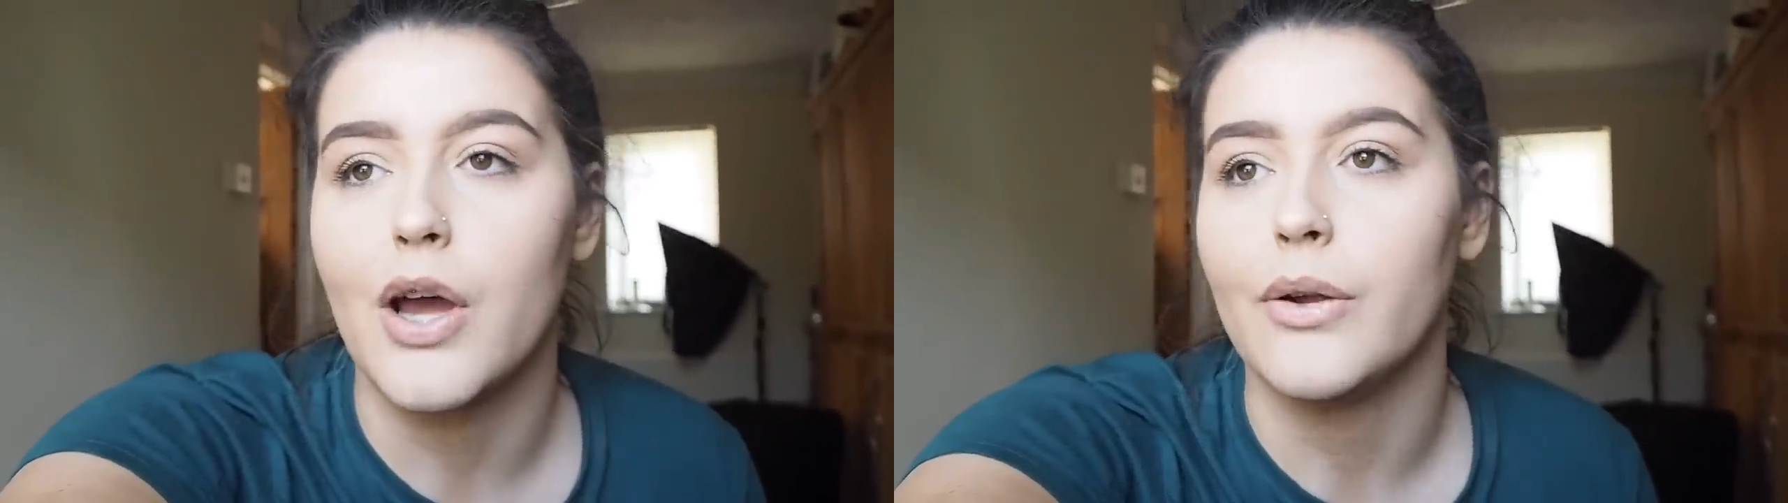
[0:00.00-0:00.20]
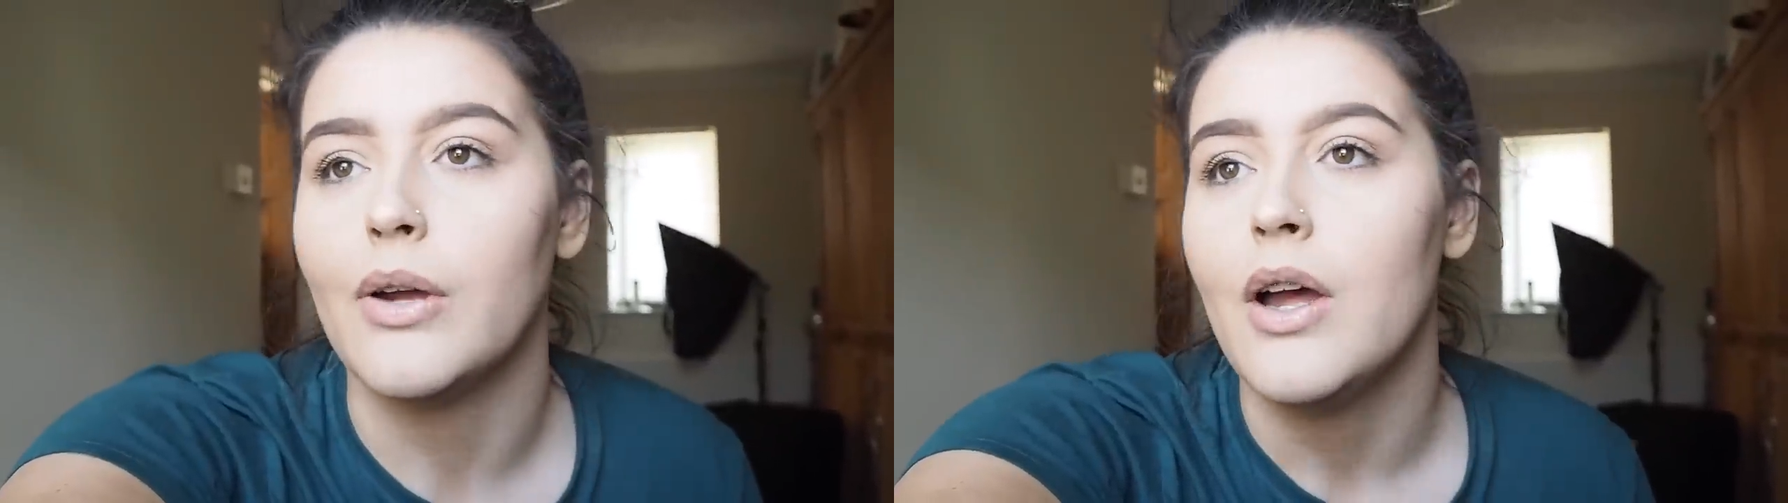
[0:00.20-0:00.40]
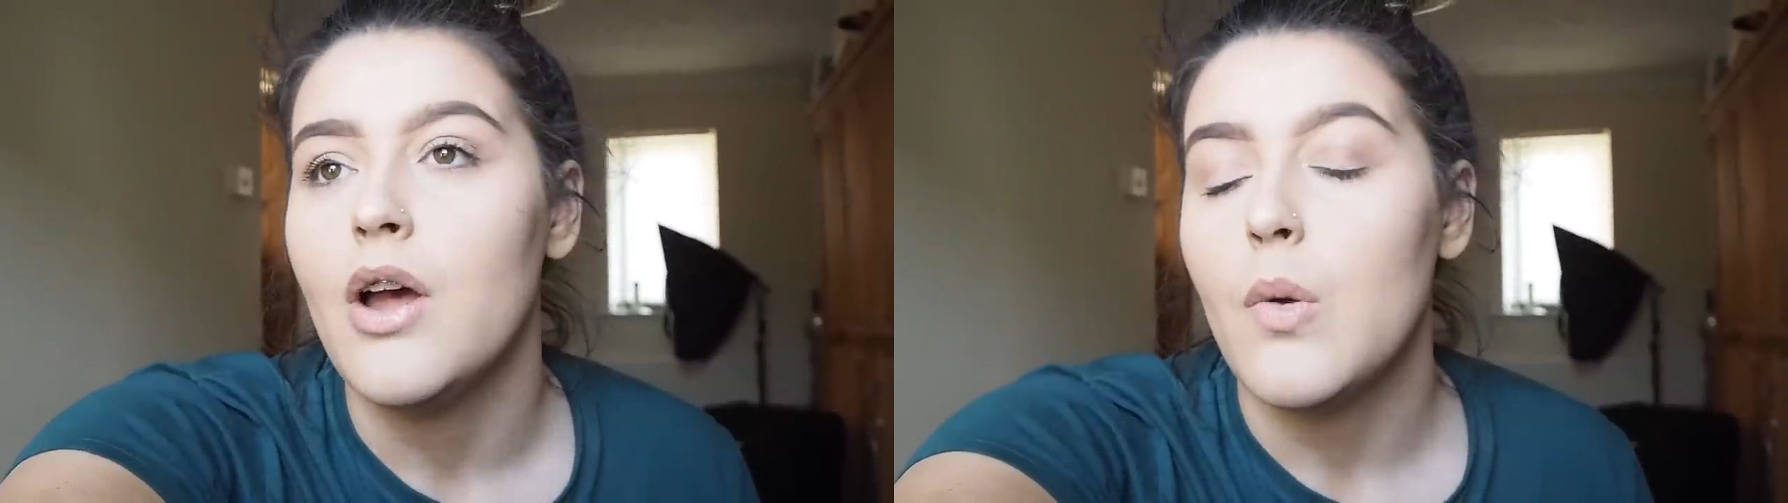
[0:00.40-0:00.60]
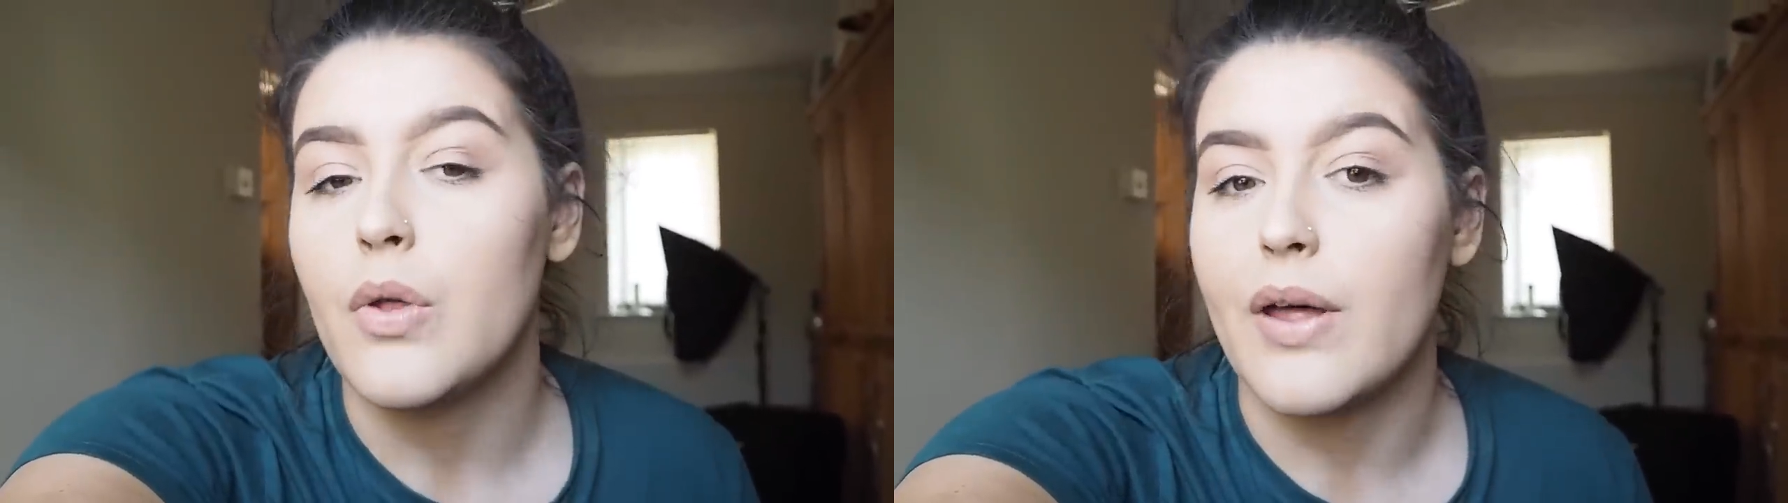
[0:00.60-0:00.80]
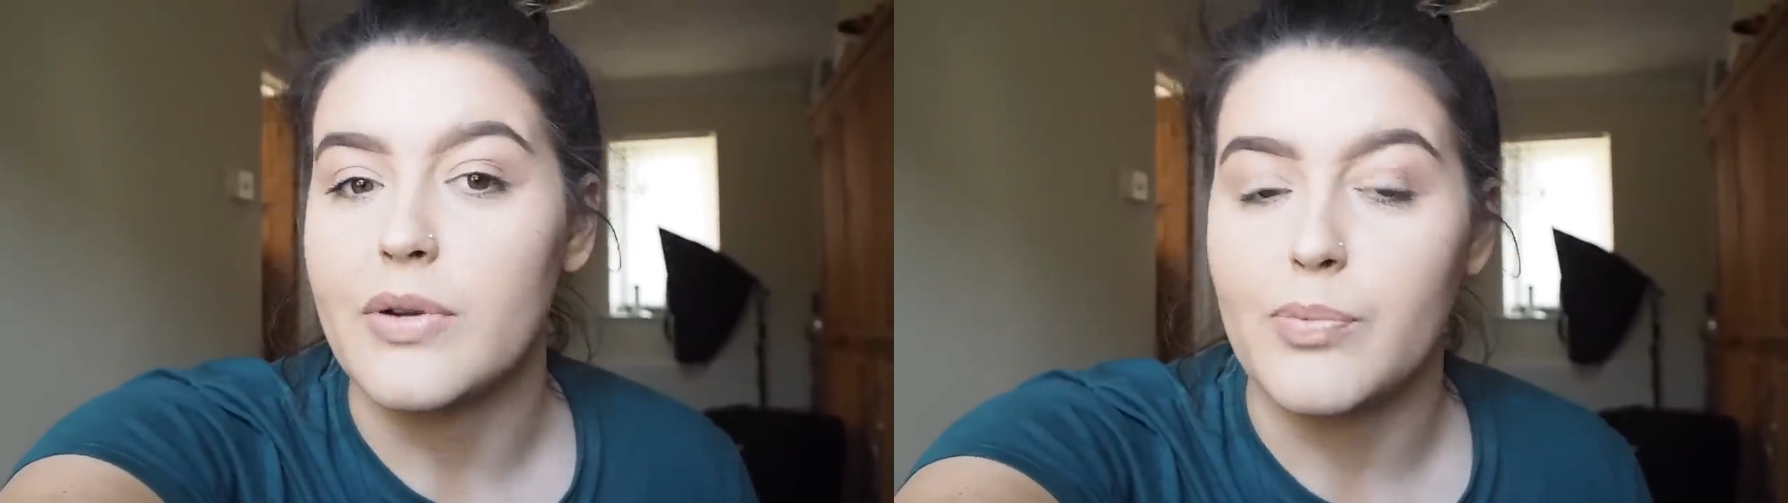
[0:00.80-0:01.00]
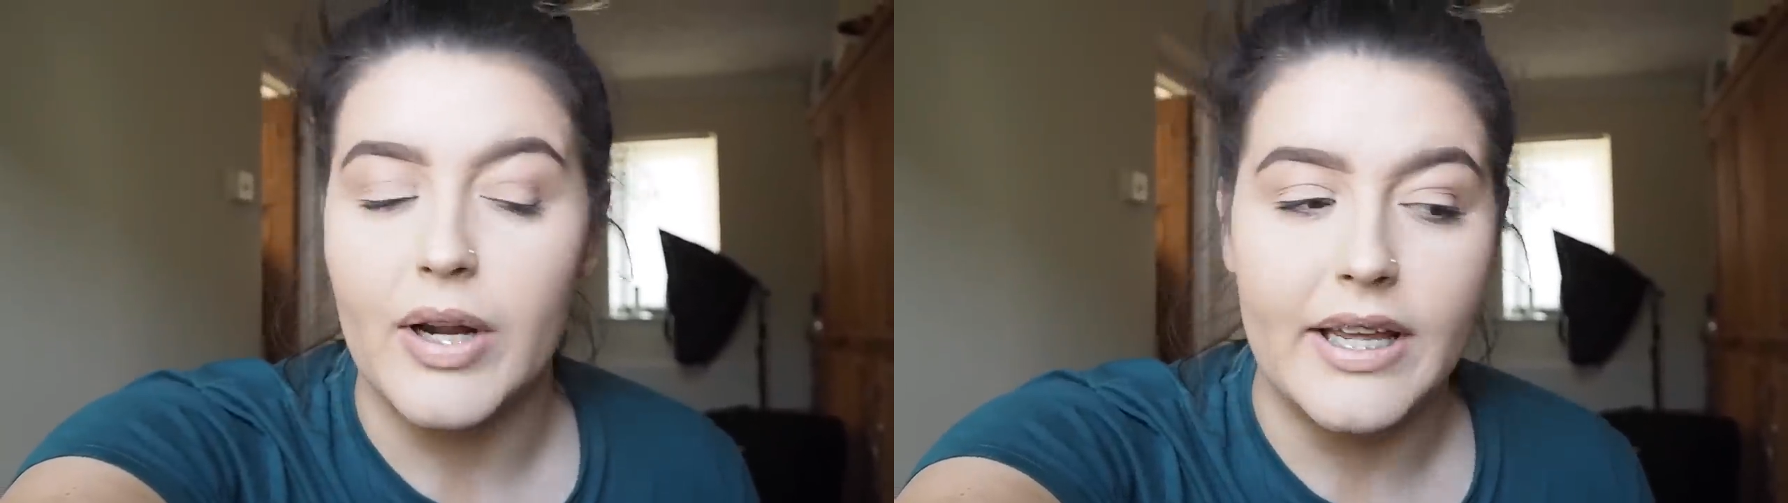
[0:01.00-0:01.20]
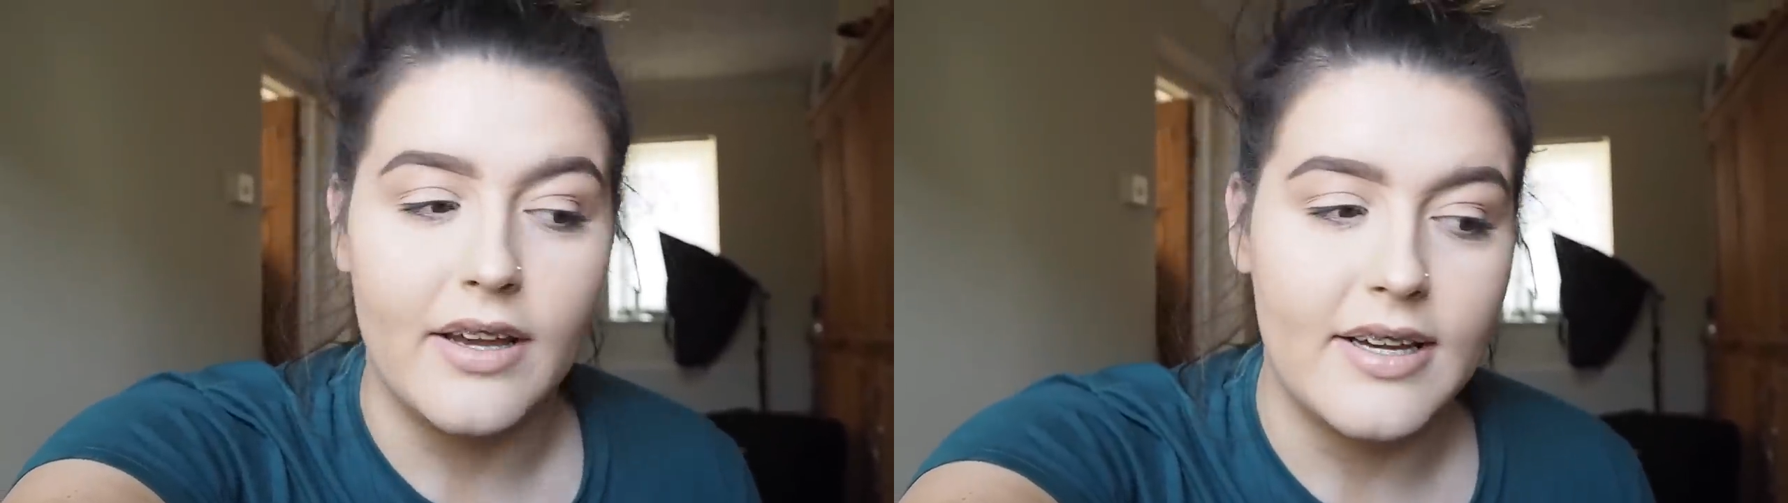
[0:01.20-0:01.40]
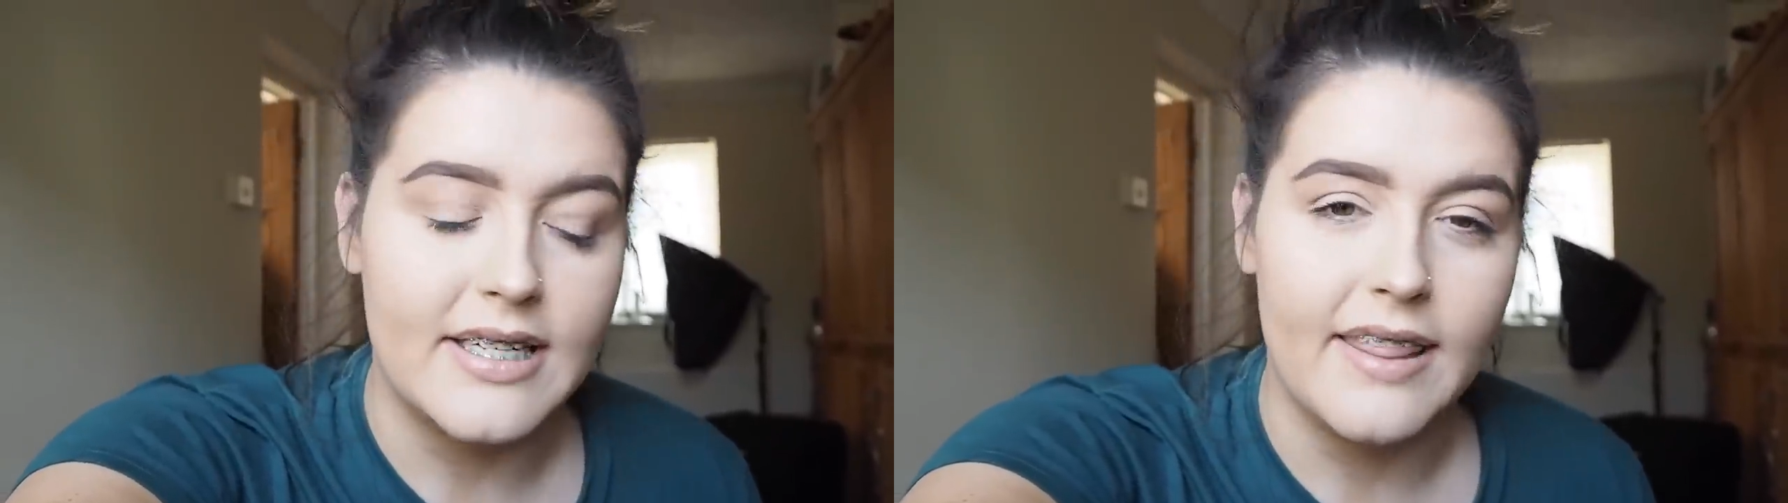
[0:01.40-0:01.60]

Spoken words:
So we thought that was pretty good.